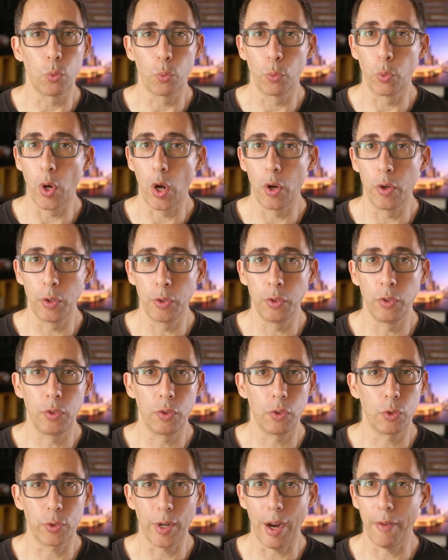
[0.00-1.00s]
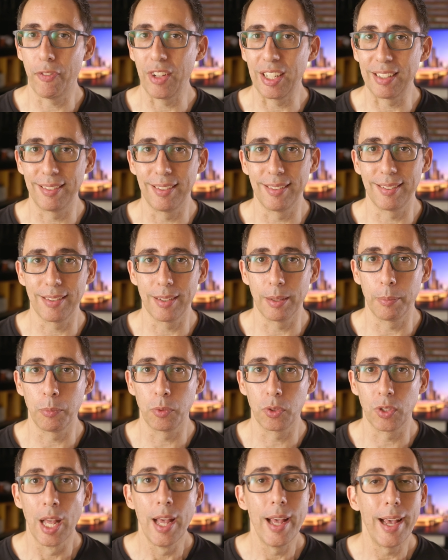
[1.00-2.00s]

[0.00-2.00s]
roads, traffic systems,